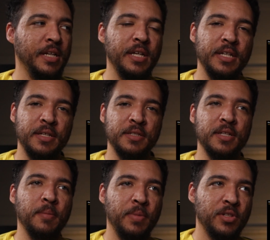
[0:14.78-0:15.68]
is
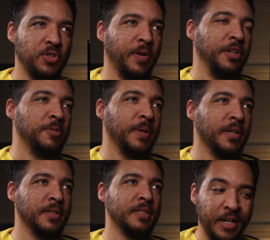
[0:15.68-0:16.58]
a bit strange
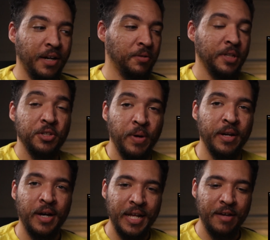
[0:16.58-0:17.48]
because not only do I
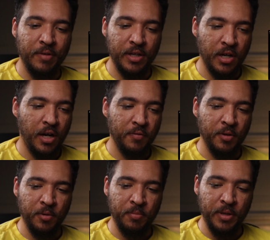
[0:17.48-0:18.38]
not have any coffee
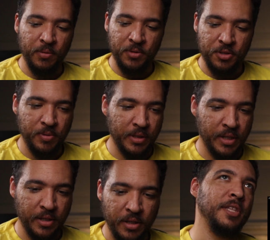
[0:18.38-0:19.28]
with me, which what the
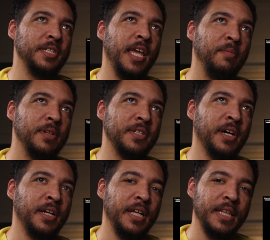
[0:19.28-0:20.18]
heck, this game
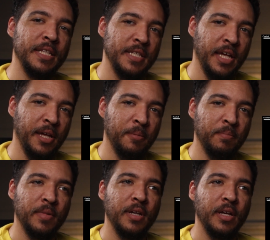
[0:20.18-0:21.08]
design in this
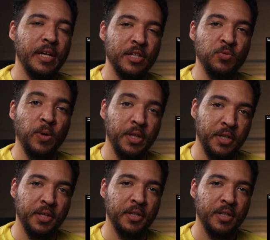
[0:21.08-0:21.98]
game is really
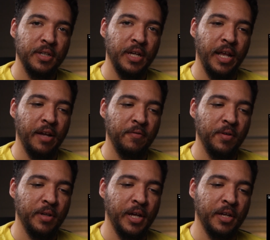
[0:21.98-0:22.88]
good. And I
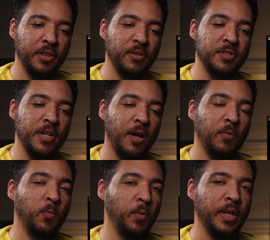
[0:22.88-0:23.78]
feel like there's not
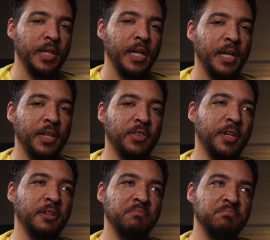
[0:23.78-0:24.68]
really
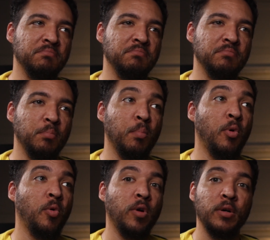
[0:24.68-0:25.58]
anything
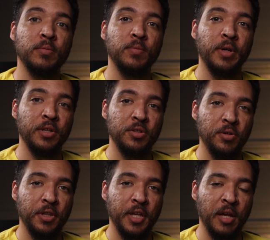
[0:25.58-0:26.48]
more we can do
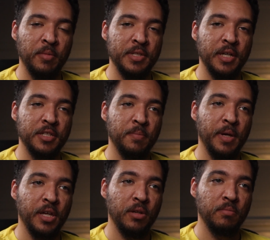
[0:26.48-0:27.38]
to the game design to
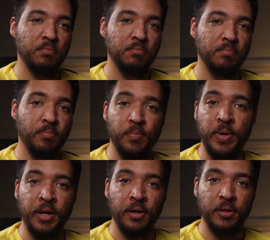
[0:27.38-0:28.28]
make it
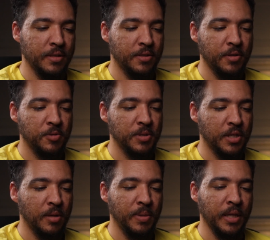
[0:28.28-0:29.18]
better. So this one's
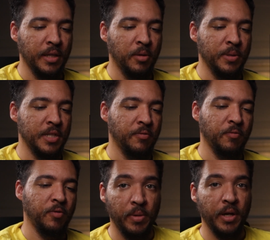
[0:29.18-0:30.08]
going to be a little bit different
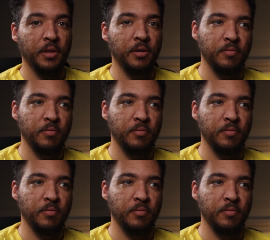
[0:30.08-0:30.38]
from my other